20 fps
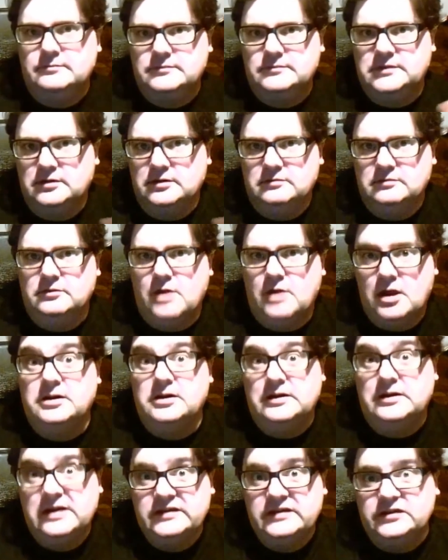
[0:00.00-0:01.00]
like on
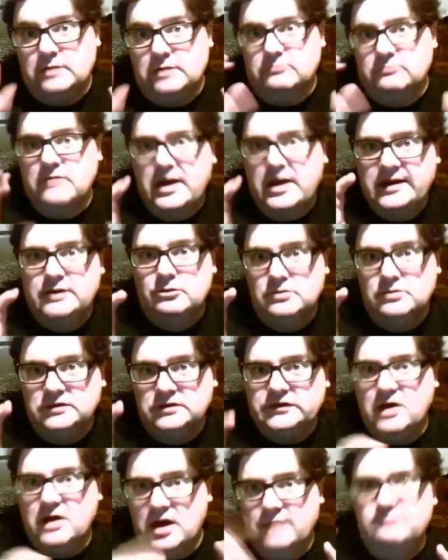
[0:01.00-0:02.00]
a desktop, running all the
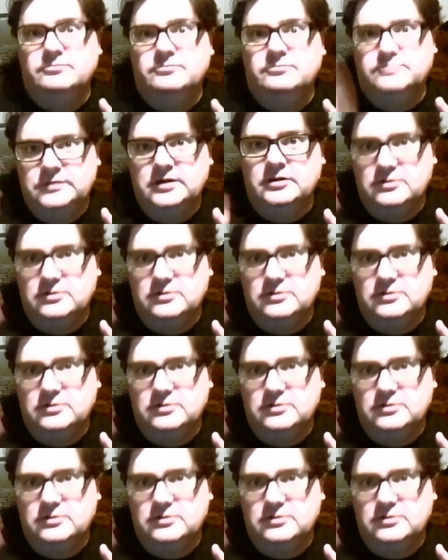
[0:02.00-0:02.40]
time,